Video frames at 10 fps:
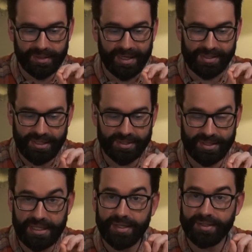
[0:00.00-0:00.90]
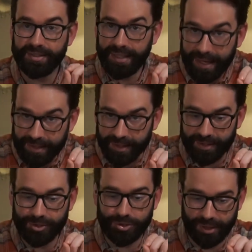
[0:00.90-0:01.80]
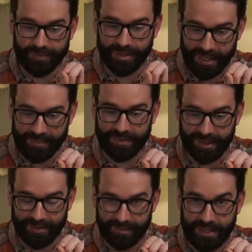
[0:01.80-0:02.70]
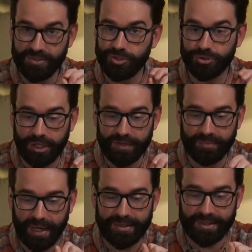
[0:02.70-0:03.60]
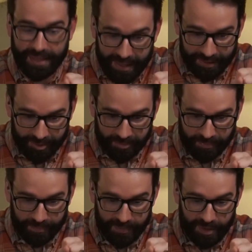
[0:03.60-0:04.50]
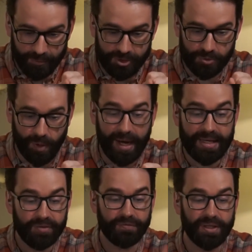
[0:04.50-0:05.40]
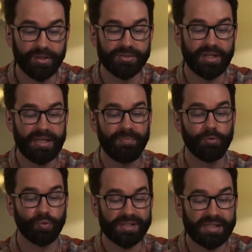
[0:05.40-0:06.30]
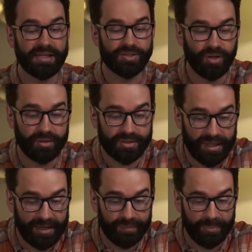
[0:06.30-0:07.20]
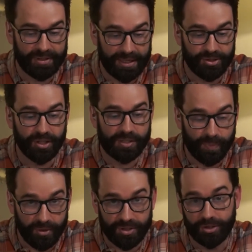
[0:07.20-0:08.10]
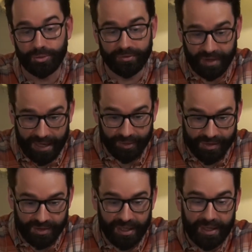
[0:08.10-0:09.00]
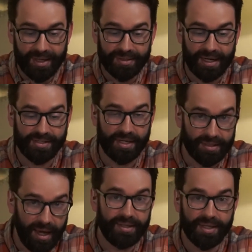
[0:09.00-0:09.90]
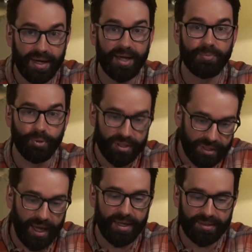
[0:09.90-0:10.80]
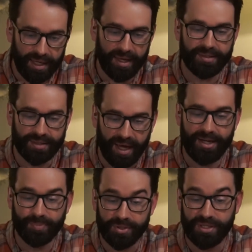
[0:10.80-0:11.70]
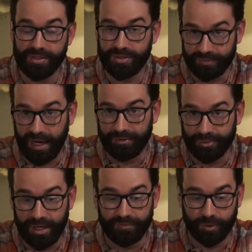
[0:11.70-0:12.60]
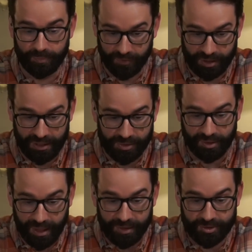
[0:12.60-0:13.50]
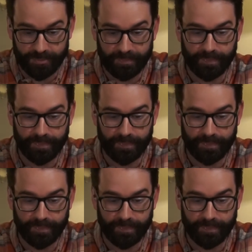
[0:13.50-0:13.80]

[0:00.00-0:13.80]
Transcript: Yes, he is the data driven MD. He is driven by the data, which is why he feels that he'd be risking his daughter's life by potentially exposing her to a virus that has a 99.999% survival rate for, for kids her age.